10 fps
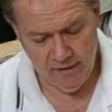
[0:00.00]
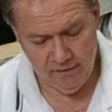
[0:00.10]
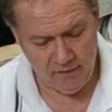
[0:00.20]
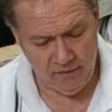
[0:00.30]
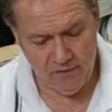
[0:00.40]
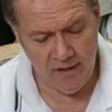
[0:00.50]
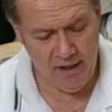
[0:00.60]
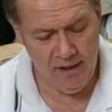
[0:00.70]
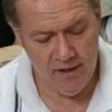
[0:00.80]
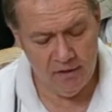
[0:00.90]
Does
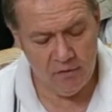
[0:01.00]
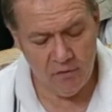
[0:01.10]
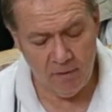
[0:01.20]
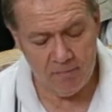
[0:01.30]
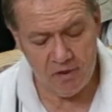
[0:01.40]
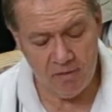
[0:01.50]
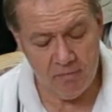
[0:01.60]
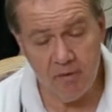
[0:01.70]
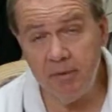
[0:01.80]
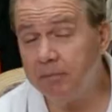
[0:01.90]
singing interrupt
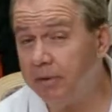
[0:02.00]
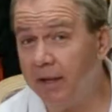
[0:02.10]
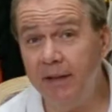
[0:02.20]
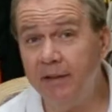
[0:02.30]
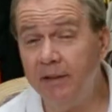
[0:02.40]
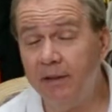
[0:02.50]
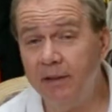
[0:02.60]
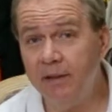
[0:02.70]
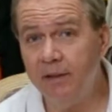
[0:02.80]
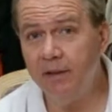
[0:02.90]
suburban plight?
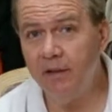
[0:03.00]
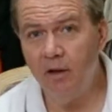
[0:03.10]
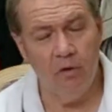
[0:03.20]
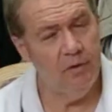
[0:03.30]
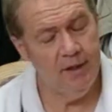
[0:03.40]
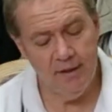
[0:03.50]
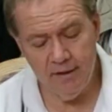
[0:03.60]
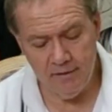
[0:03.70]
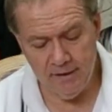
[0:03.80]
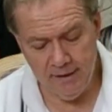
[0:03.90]
Only in
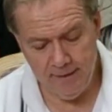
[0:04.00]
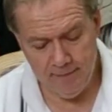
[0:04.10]
Italy.